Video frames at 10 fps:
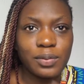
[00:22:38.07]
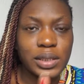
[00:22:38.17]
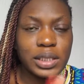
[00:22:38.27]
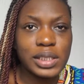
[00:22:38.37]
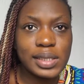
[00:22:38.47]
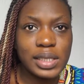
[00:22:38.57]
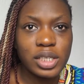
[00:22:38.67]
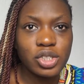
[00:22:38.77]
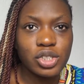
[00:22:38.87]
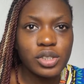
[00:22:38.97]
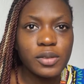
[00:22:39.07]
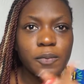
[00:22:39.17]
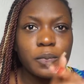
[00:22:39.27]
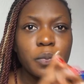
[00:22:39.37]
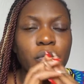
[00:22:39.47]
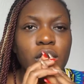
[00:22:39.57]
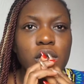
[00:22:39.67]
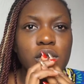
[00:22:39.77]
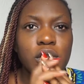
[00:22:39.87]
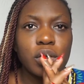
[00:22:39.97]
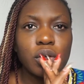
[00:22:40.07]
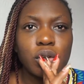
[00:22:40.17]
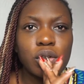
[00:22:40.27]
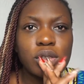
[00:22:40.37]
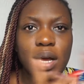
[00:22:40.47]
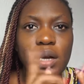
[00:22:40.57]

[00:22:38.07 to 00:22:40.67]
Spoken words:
Leeds station so that I